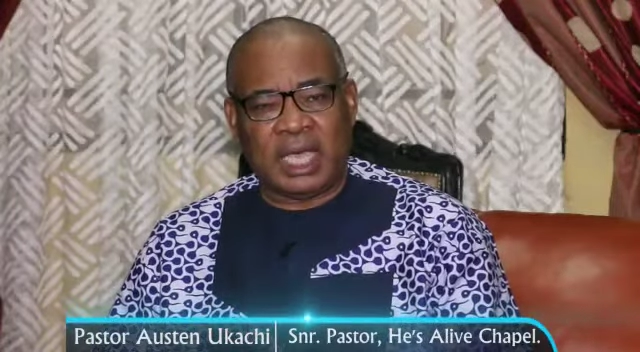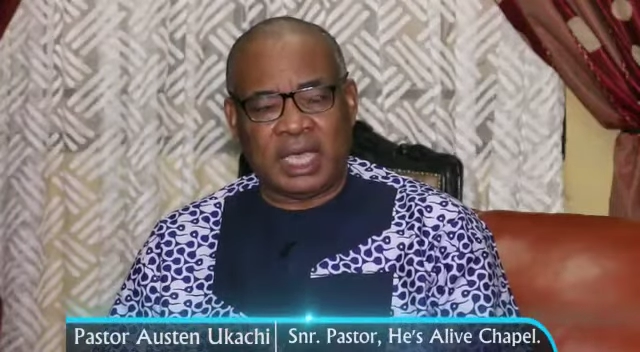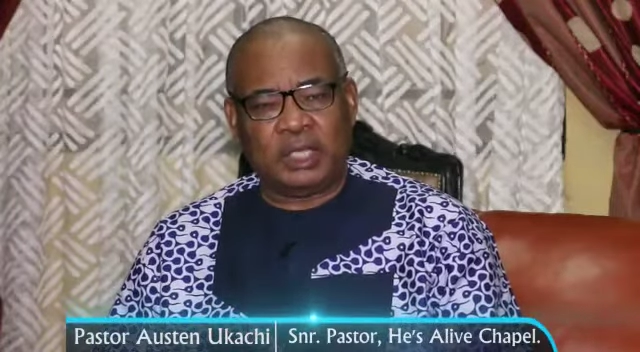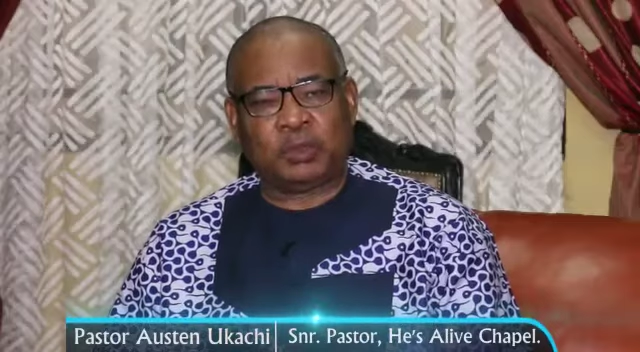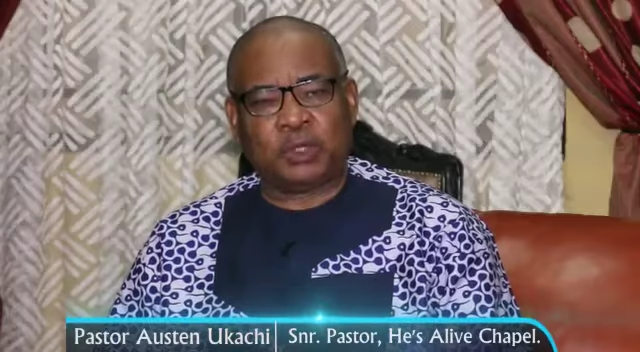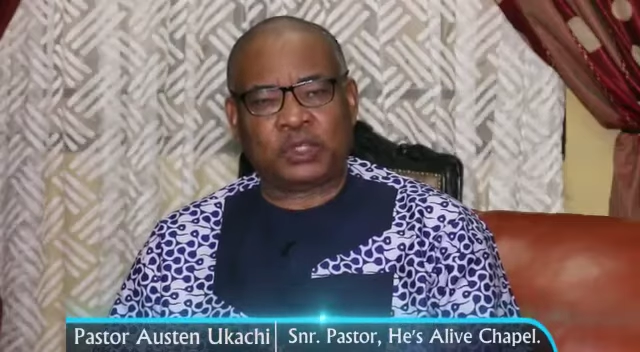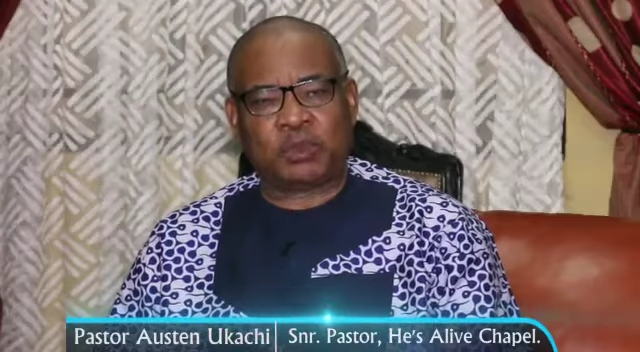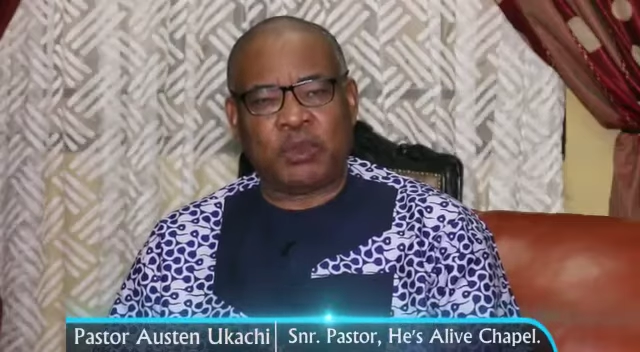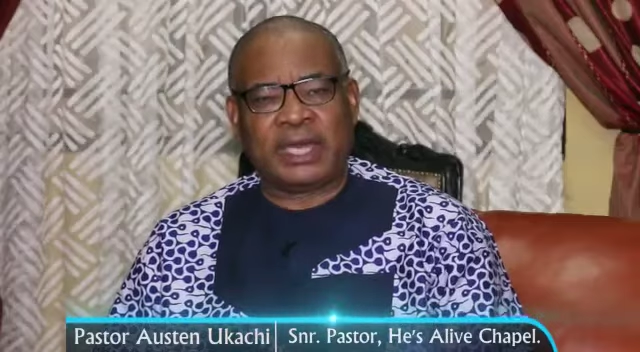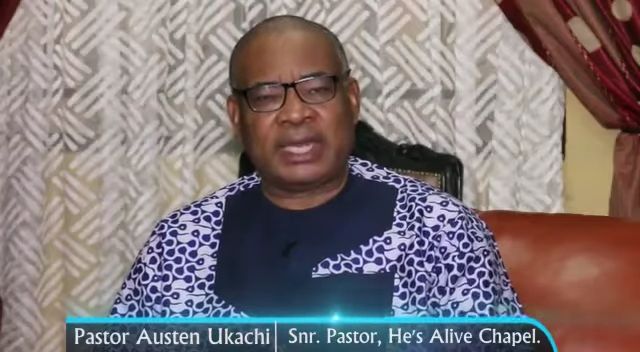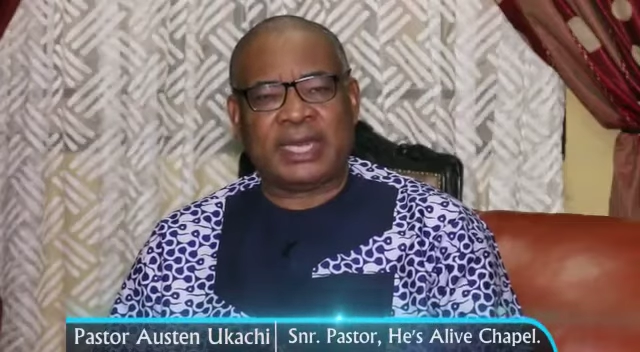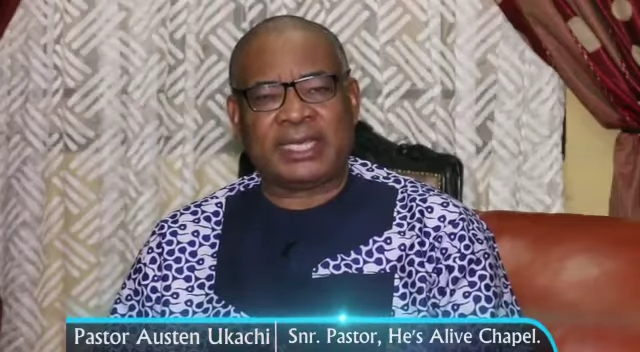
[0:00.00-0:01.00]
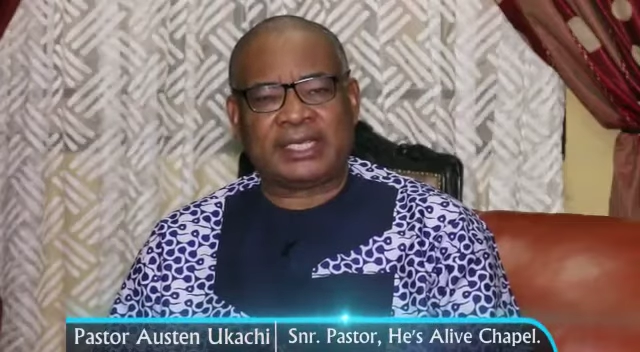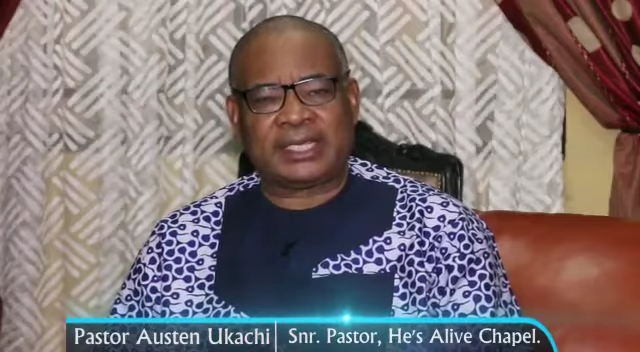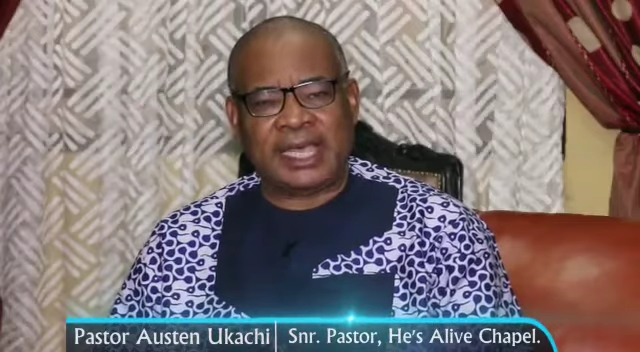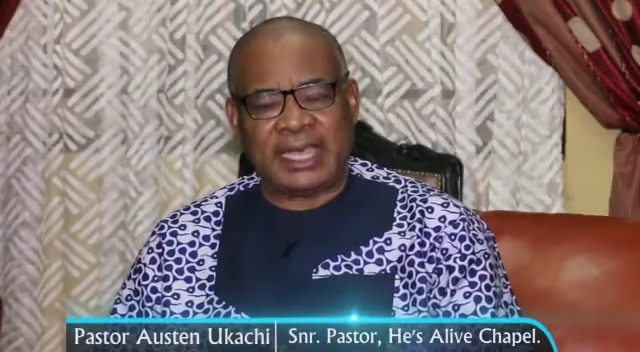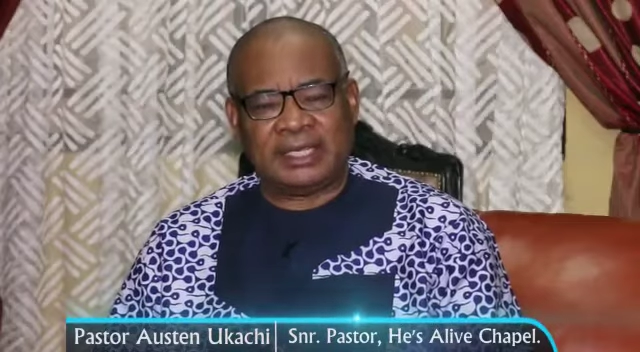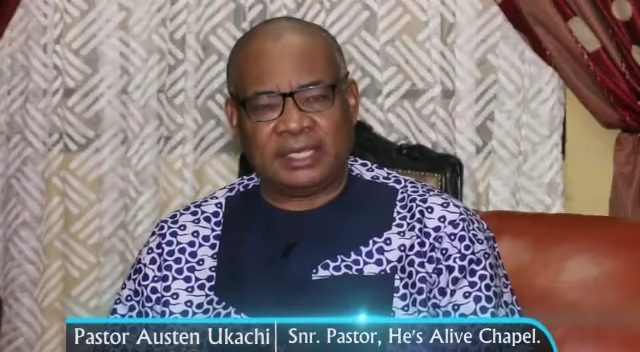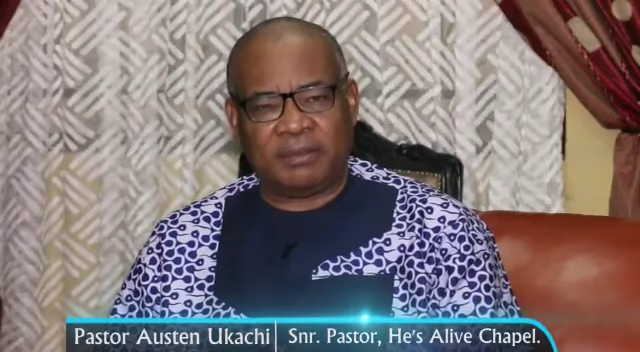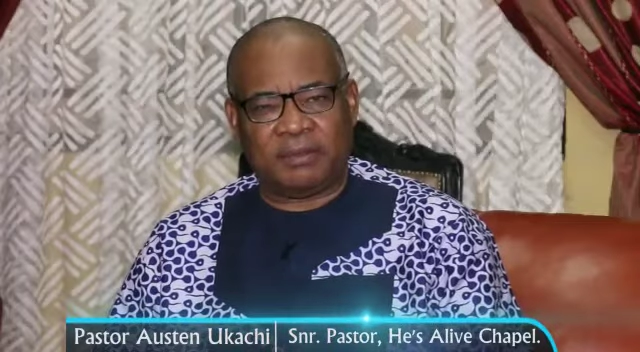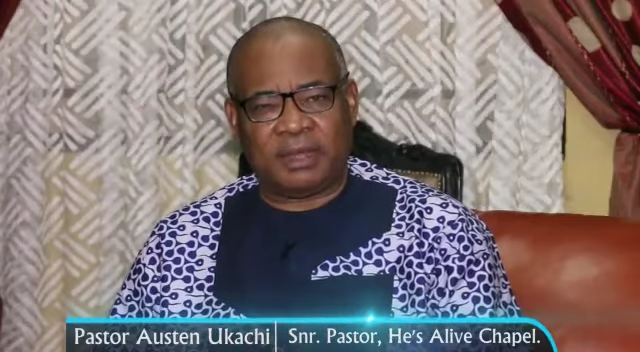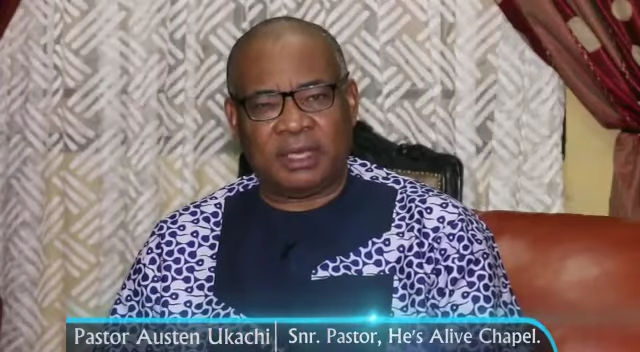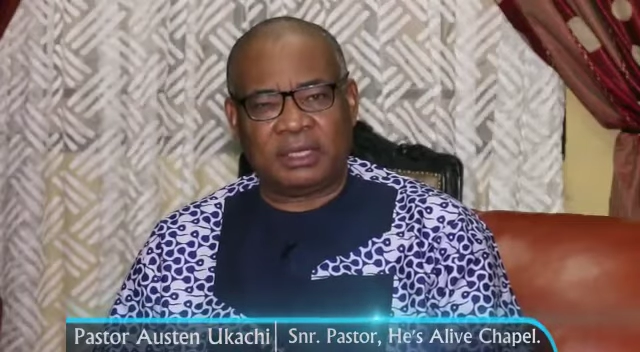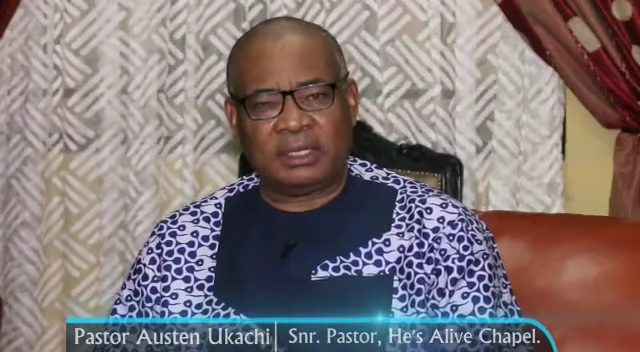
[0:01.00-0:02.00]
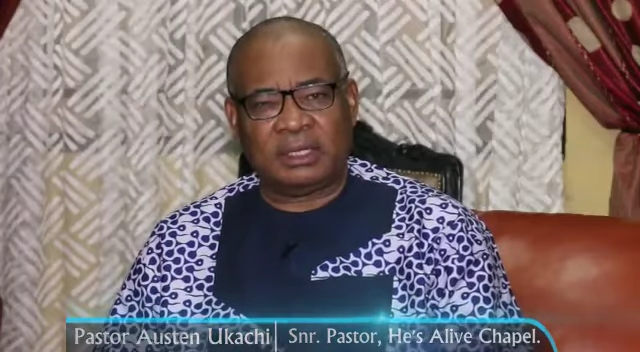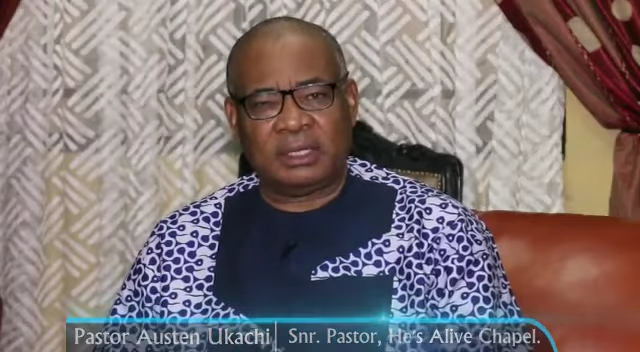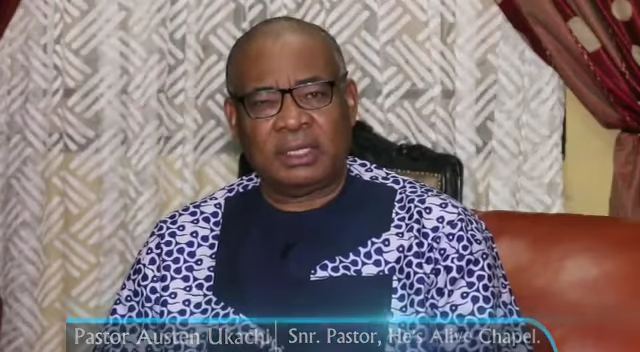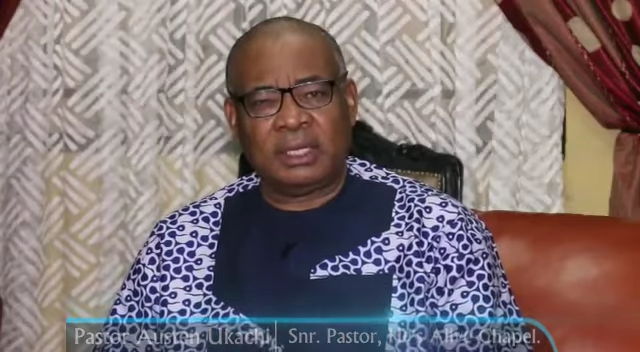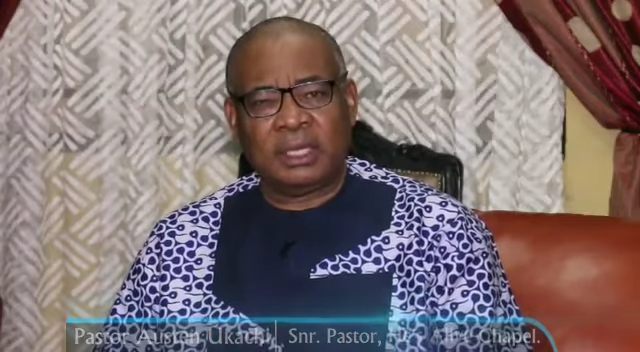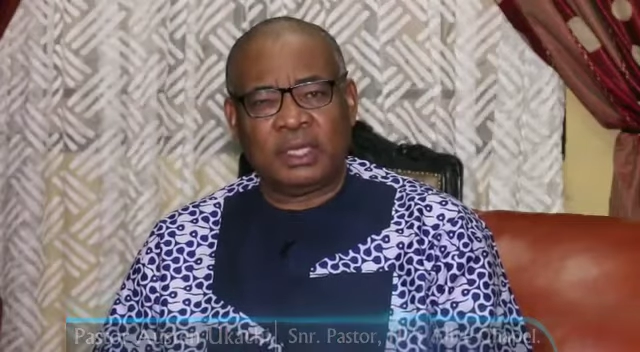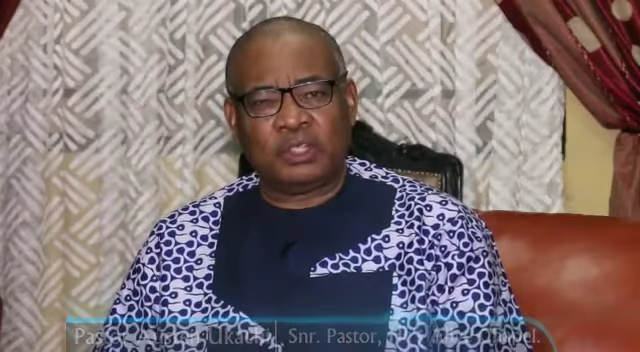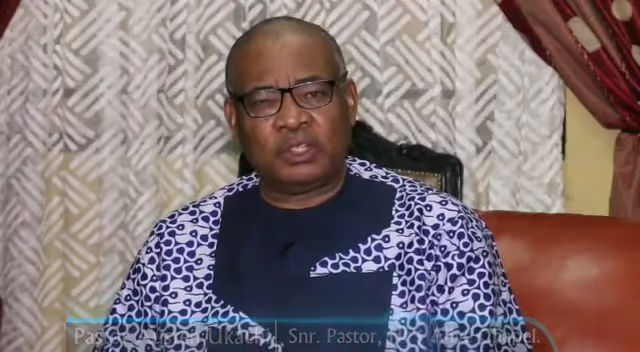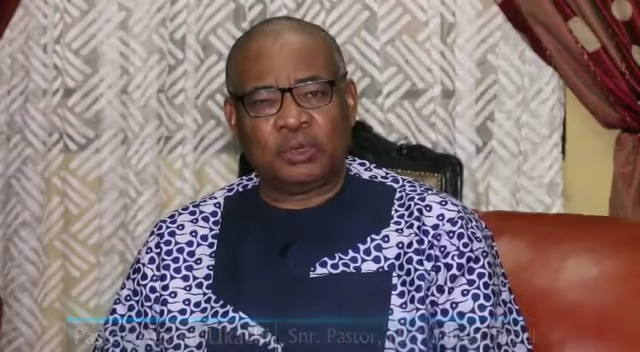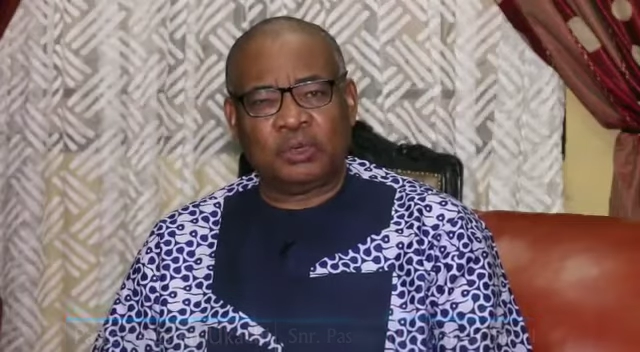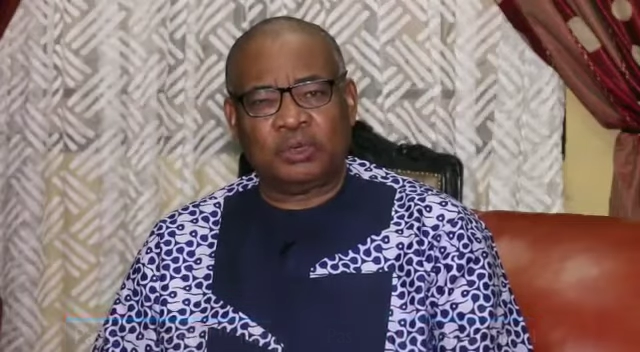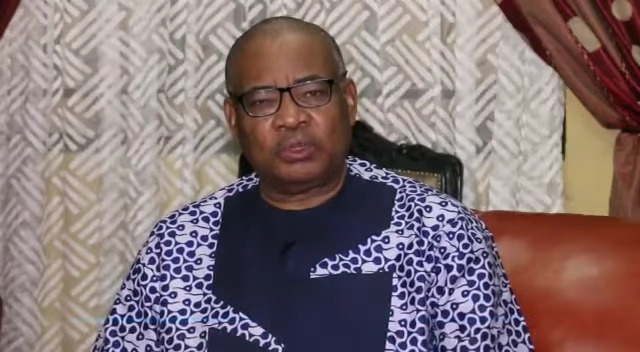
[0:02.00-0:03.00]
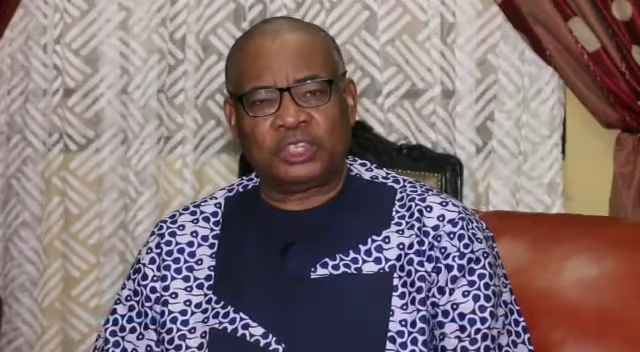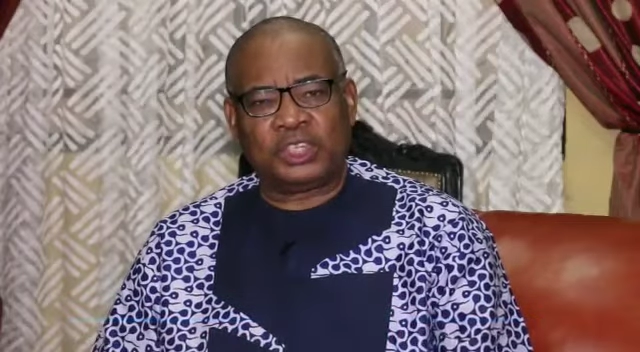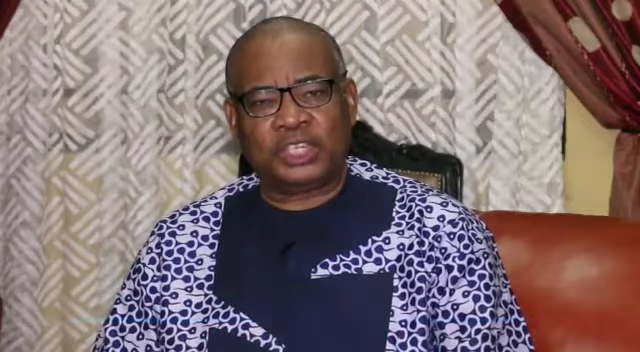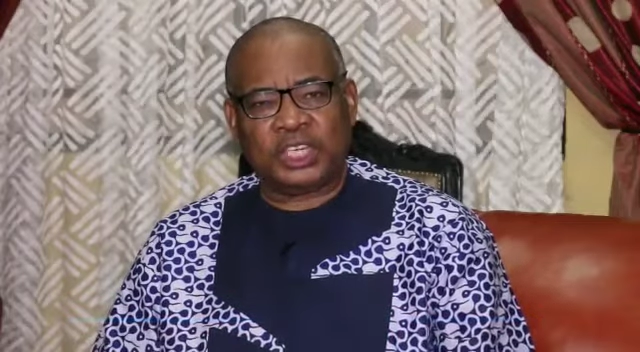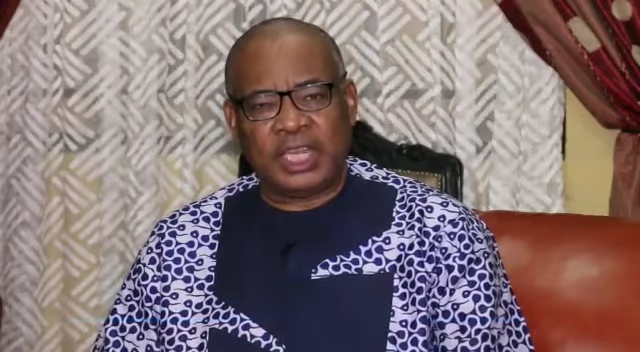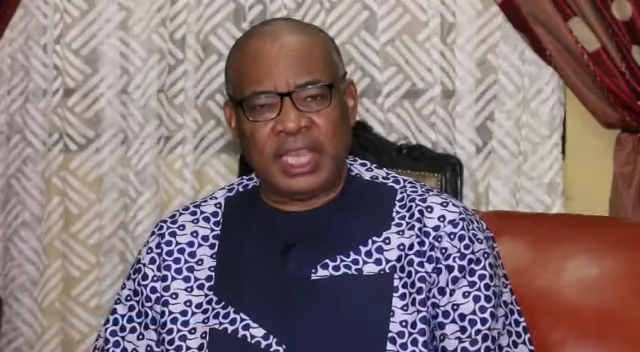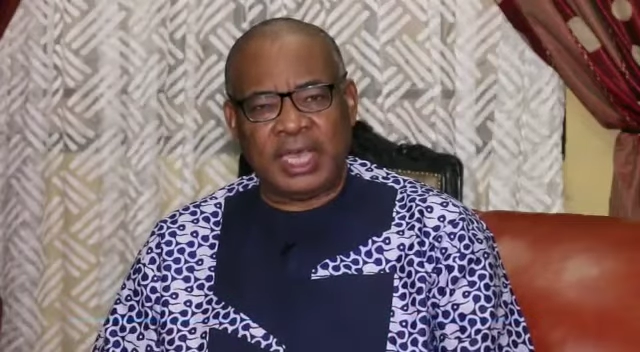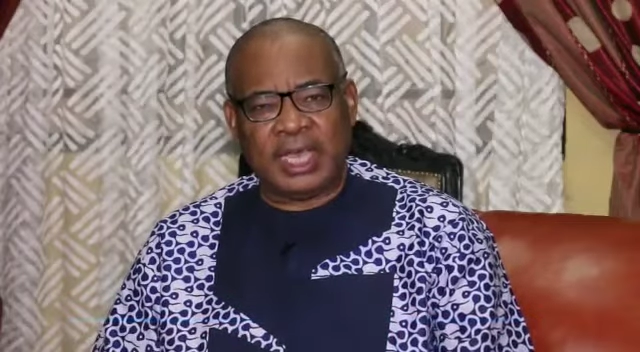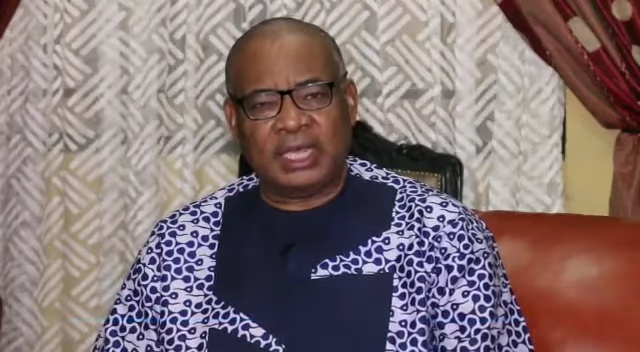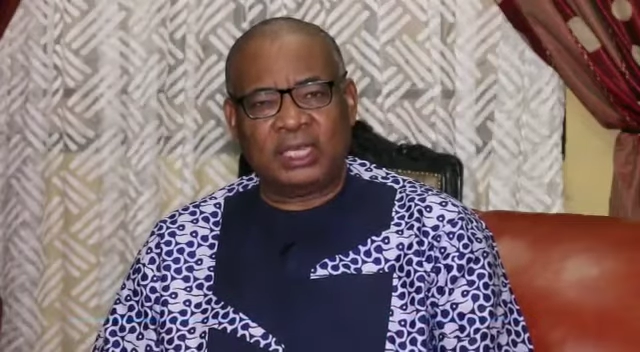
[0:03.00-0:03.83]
And it was quite an exciting thing to share